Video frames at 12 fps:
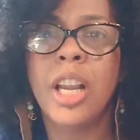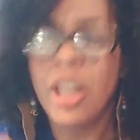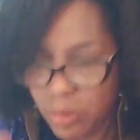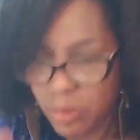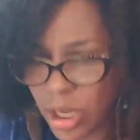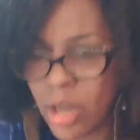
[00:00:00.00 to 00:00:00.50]

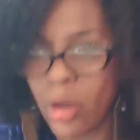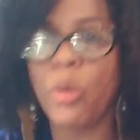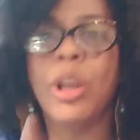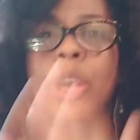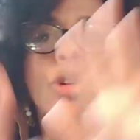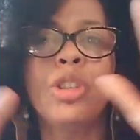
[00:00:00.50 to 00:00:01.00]

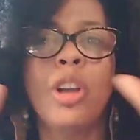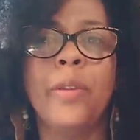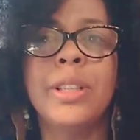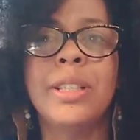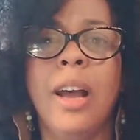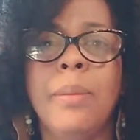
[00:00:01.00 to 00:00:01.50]
He'll
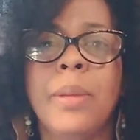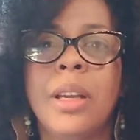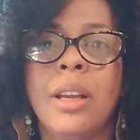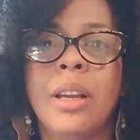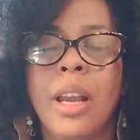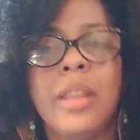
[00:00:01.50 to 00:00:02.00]
surface up,
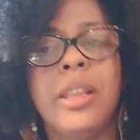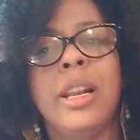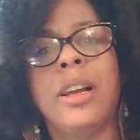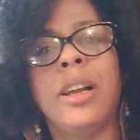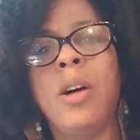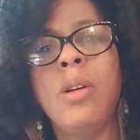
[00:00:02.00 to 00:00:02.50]
and then
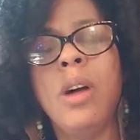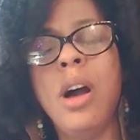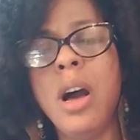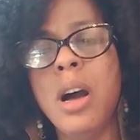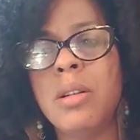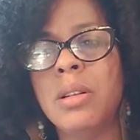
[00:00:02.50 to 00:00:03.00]
I go,
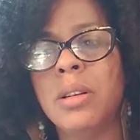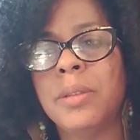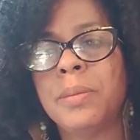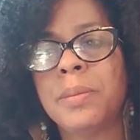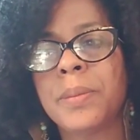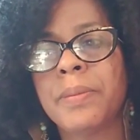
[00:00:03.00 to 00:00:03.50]
oh,
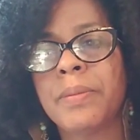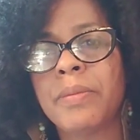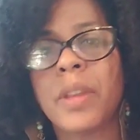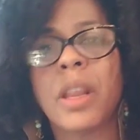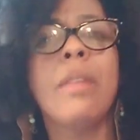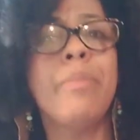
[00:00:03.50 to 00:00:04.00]

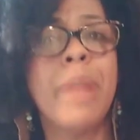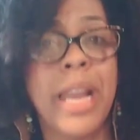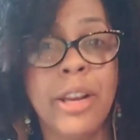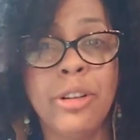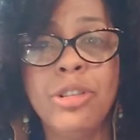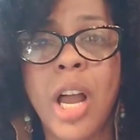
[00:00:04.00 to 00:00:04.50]
my
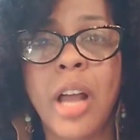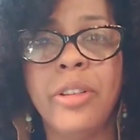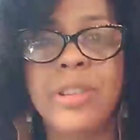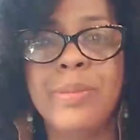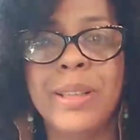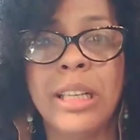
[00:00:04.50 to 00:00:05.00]
inner
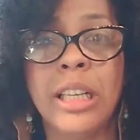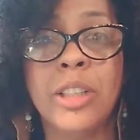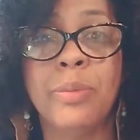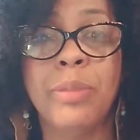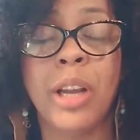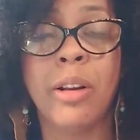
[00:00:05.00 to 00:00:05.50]
child is missing
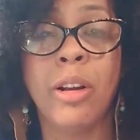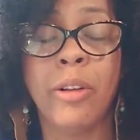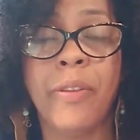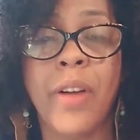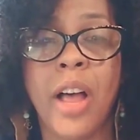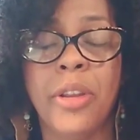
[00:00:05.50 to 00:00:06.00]

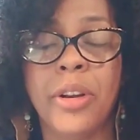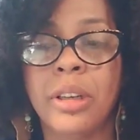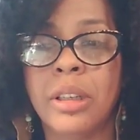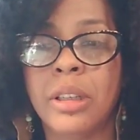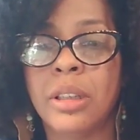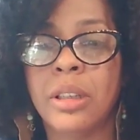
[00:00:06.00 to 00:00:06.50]
her father,
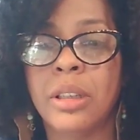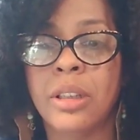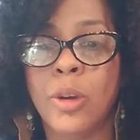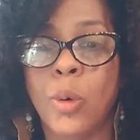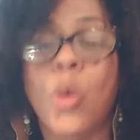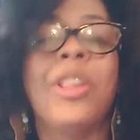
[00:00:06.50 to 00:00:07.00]

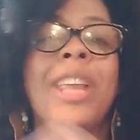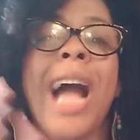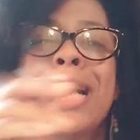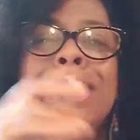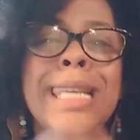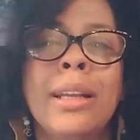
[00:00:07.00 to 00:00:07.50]
or the
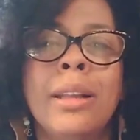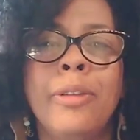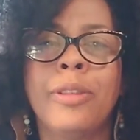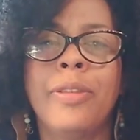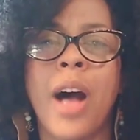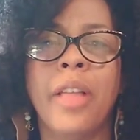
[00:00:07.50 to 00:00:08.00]
ideal of
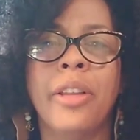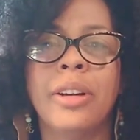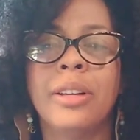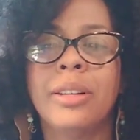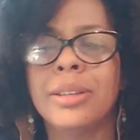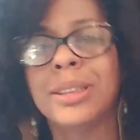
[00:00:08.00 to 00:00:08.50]
her
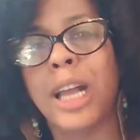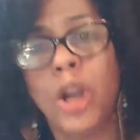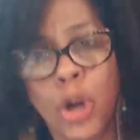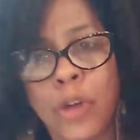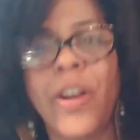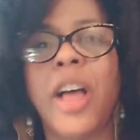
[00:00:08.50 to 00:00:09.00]
father, because it's not
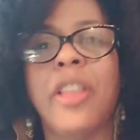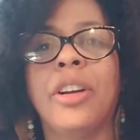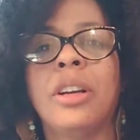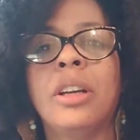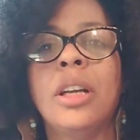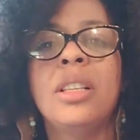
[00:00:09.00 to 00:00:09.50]
her
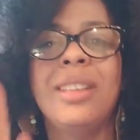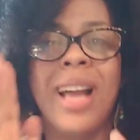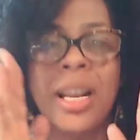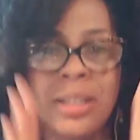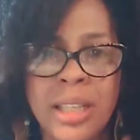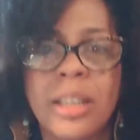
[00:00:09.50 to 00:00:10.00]
father. It's the
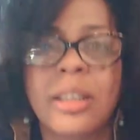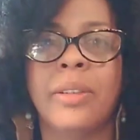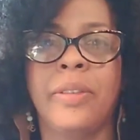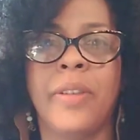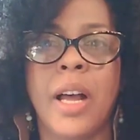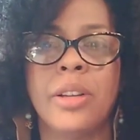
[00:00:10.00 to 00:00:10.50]
ideal of
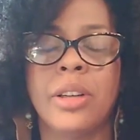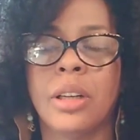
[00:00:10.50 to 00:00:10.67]
a father.